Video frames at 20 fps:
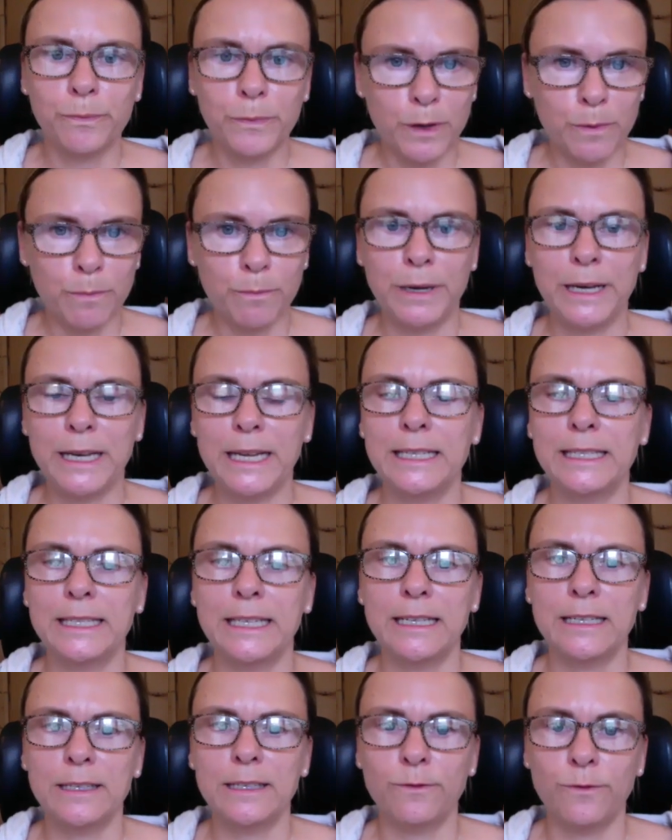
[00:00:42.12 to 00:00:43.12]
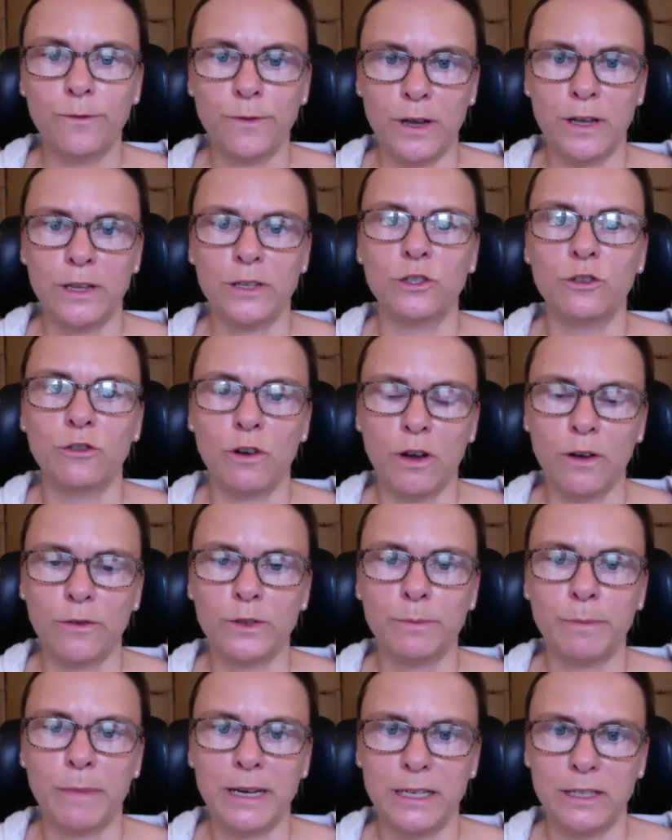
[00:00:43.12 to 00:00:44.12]
completed first draft
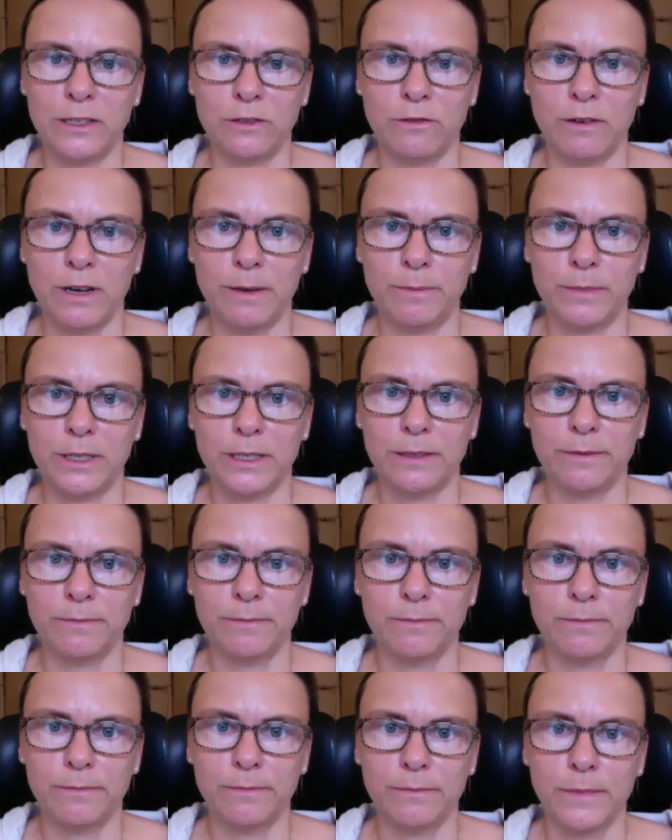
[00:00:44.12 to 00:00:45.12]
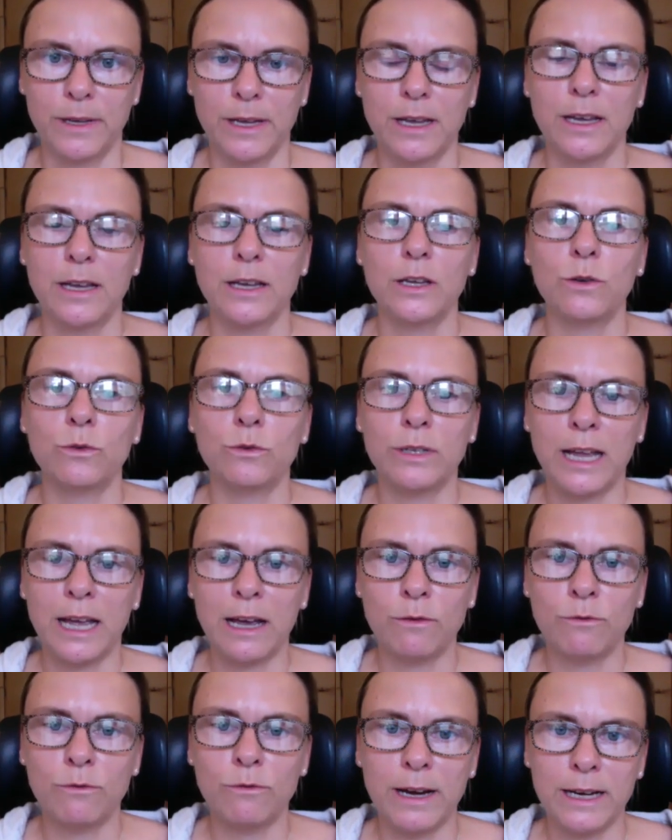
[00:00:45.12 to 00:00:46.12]
manuscript. You're
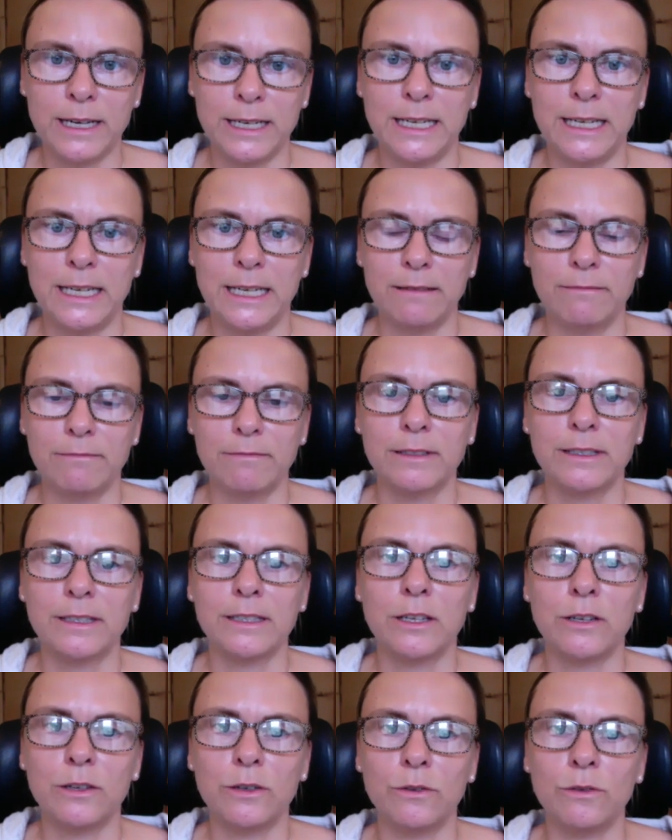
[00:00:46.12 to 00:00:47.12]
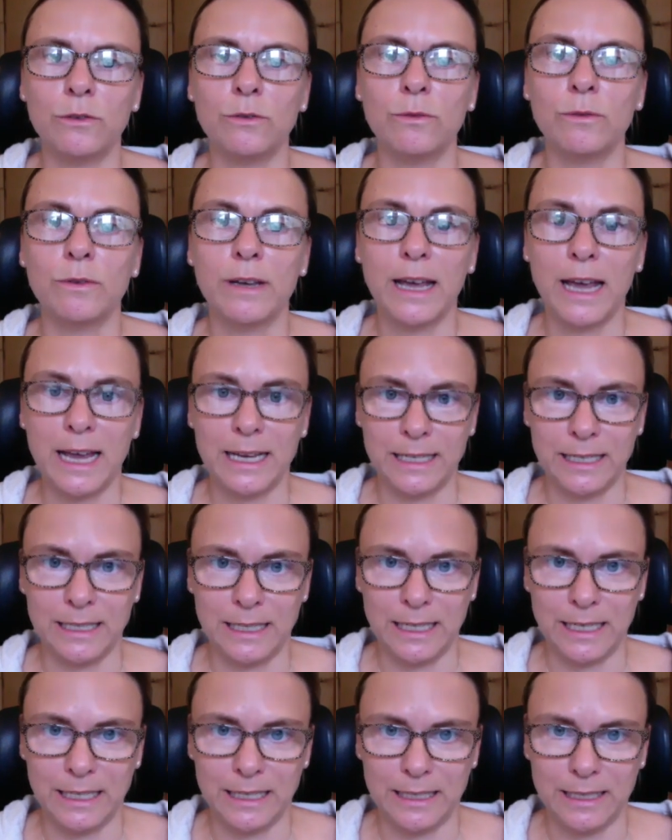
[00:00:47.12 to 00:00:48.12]
now ready to edit
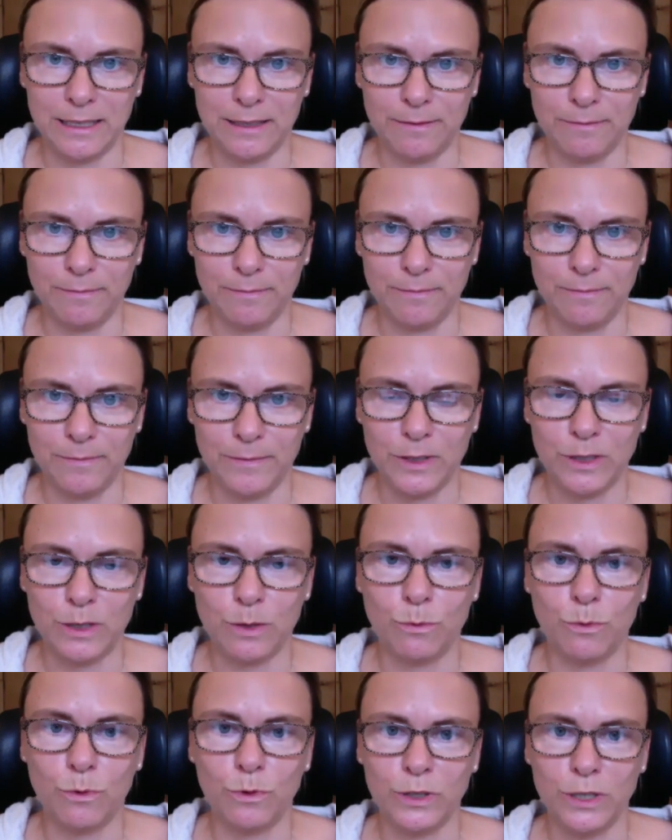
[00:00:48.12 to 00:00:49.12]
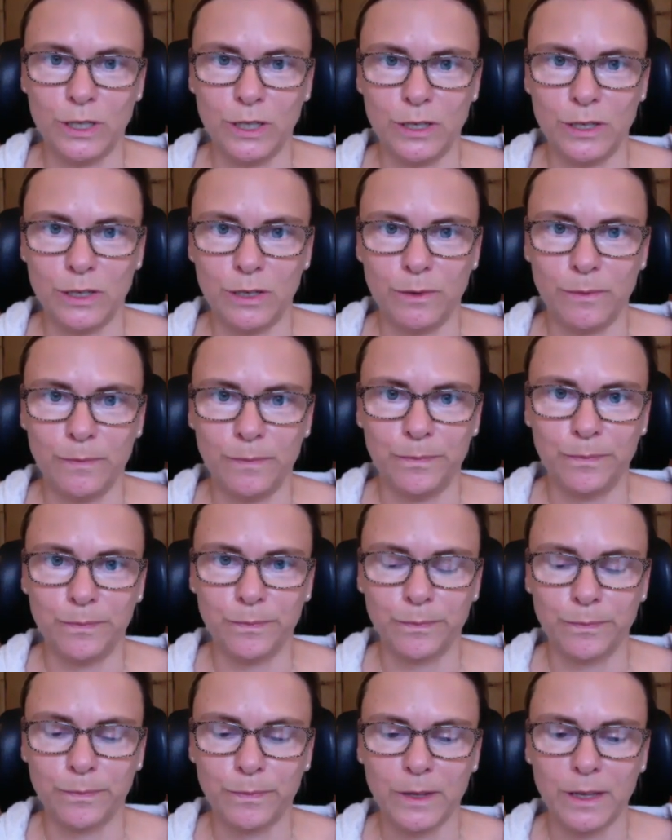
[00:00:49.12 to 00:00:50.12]
it. So what do you do?
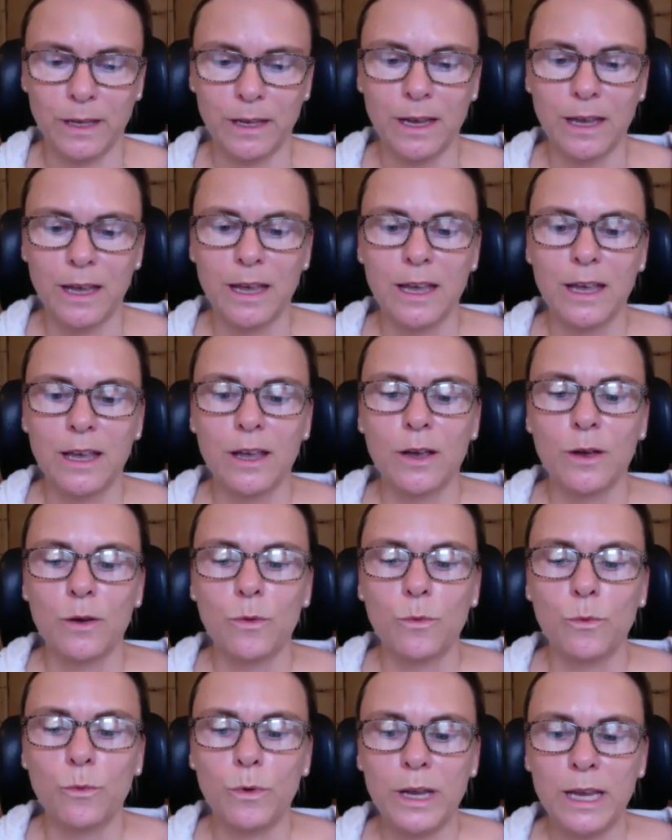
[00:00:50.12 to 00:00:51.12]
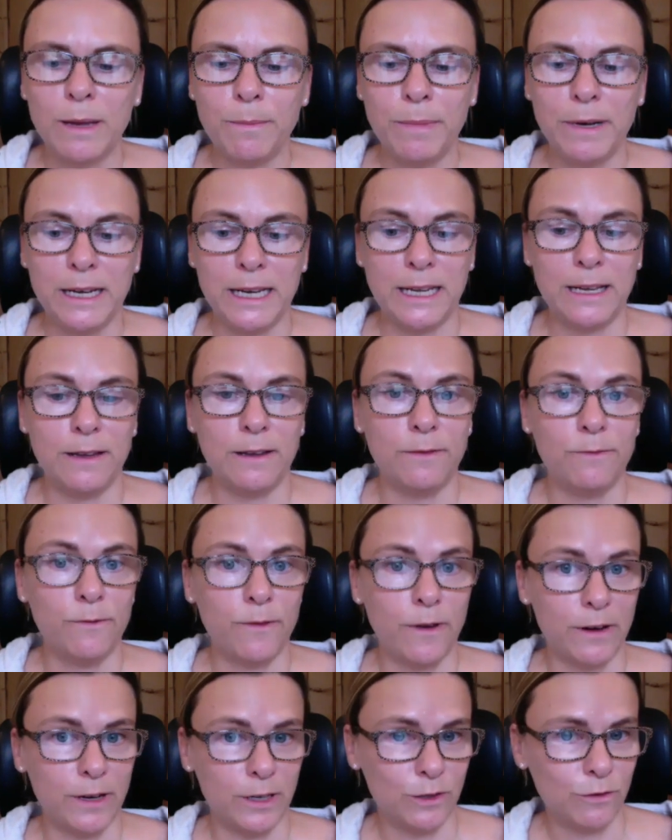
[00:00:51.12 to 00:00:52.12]
We believe
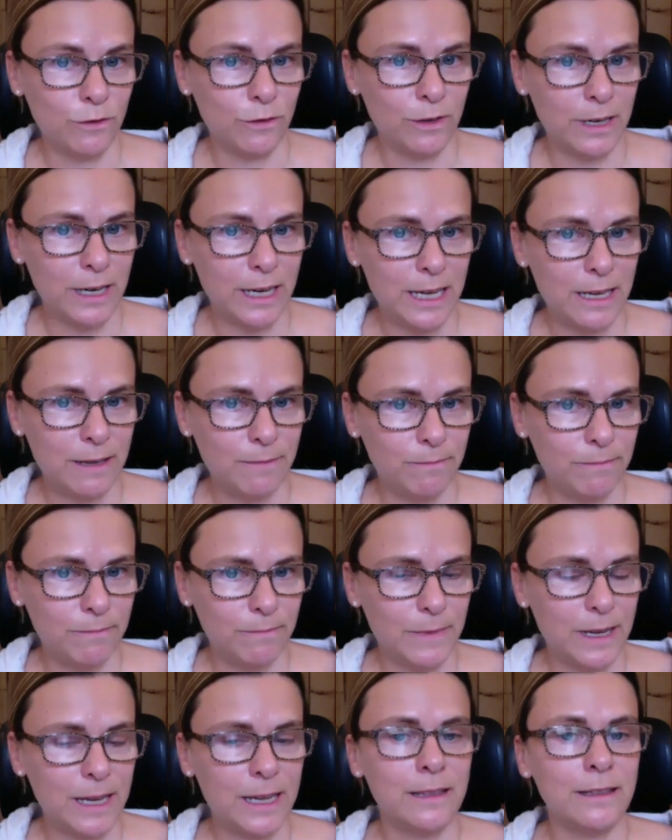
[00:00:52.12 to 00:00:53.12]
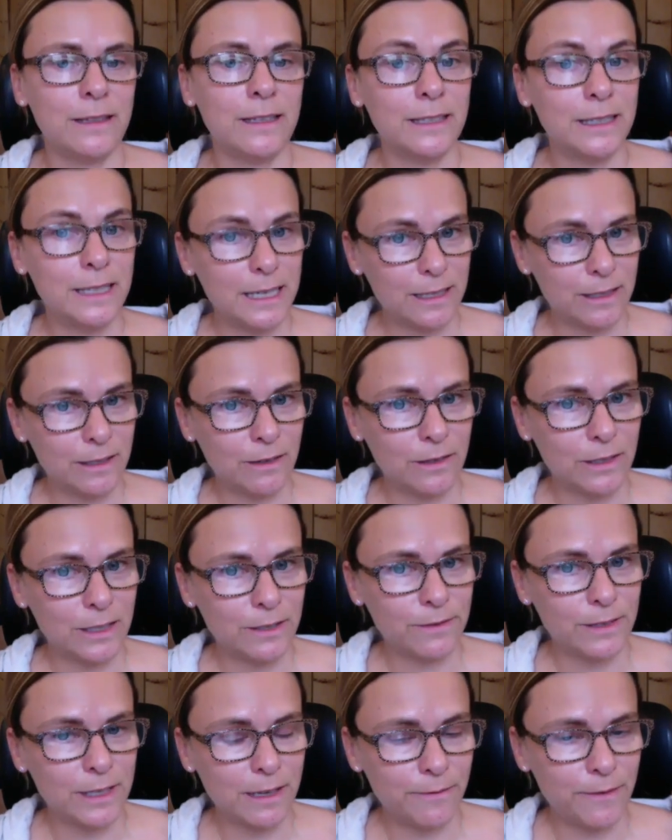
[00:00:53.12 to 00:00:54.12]
very strongly in the 6 R's of
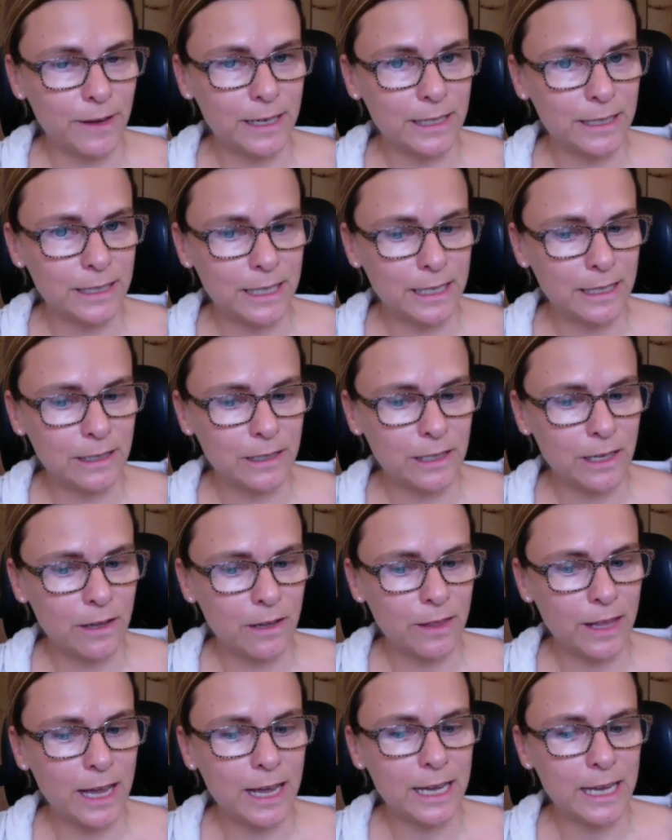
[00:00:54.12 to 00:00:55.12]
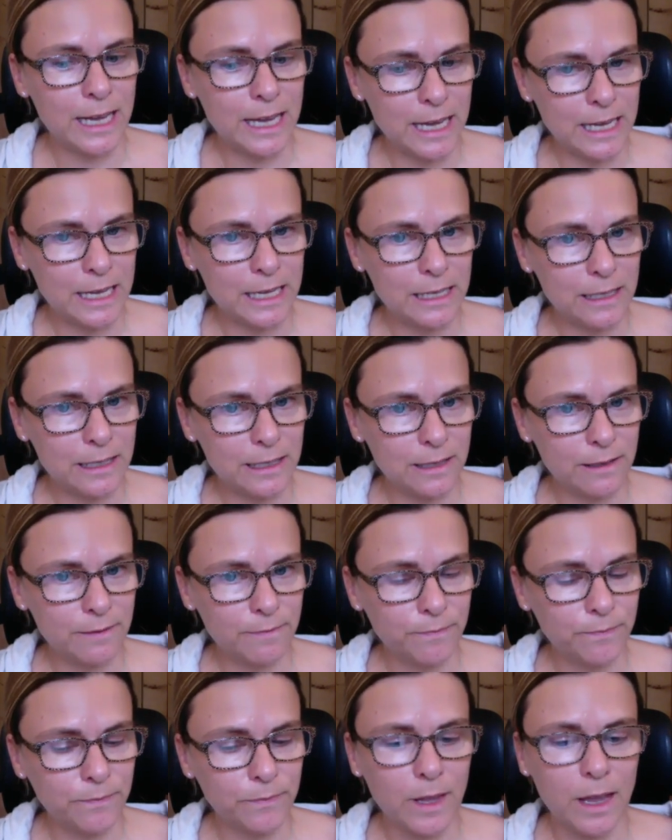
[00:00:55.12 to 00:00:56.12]
self-editing. So that is
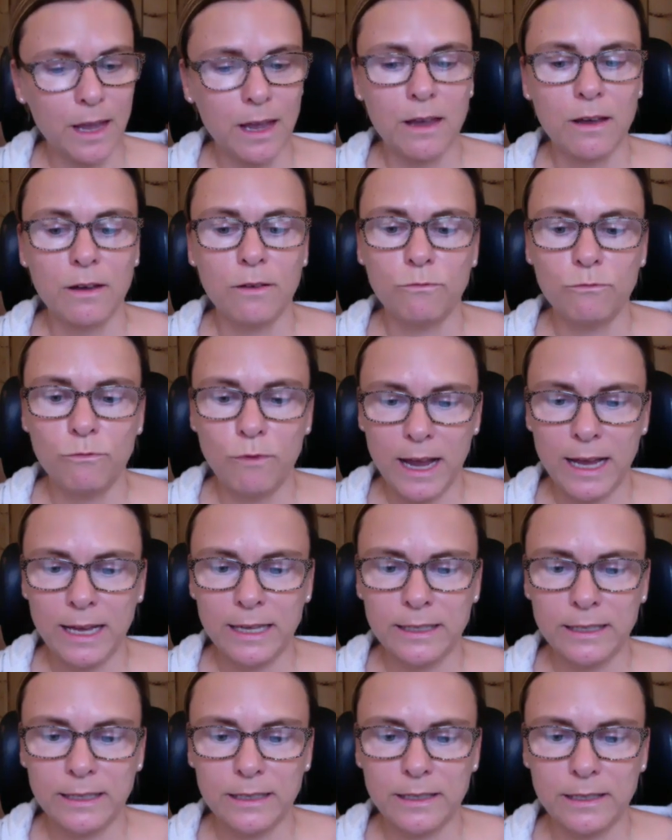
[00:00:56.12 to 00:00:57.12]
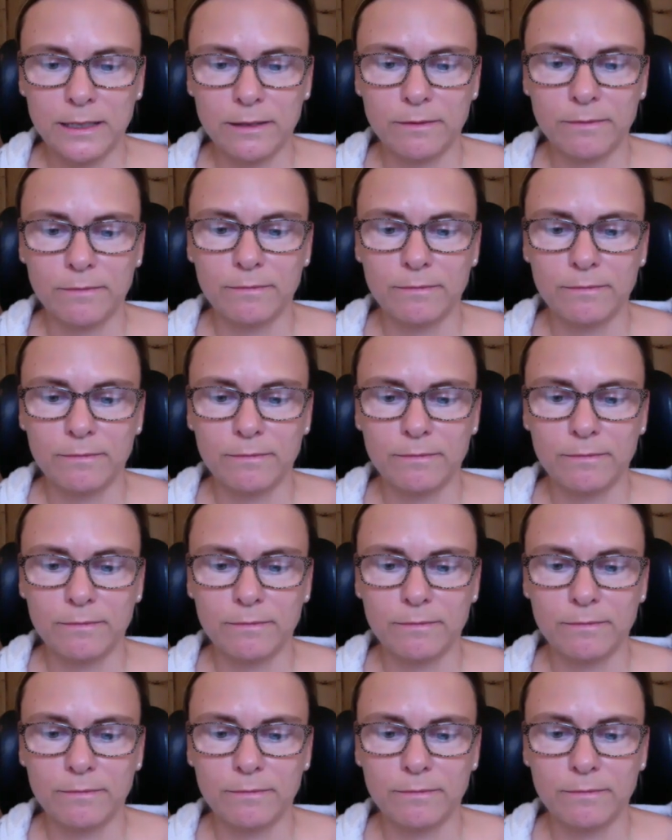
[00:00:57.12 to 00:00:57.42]
rest,